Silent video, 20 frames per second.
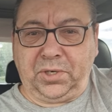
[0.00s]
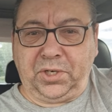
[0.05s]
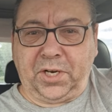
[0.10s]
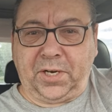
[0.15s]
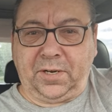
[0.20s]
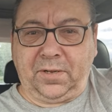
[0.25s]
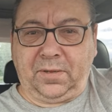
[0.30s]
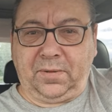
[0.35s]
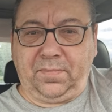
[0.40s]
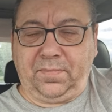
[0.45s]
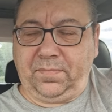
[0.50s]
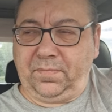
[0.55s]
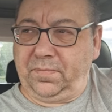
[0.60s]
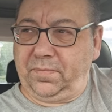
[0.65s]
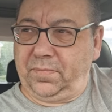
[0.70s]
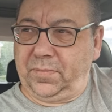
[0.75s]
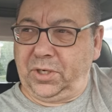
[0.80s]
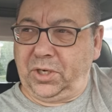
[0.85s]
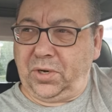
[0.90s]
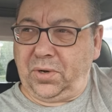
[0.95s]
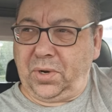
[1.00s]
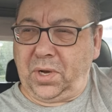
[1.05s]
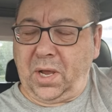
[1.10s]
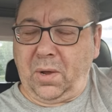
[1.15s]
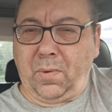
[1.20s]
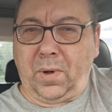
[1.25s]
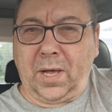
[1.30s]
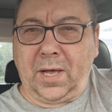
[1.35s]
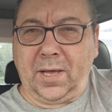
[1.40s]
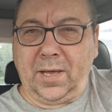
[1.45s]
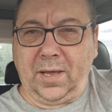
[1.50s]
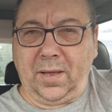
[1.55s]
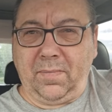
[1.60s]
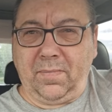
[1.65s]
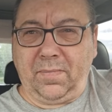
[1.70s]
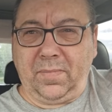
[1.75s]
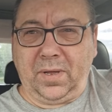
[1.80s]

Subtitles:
channel, Chalky White.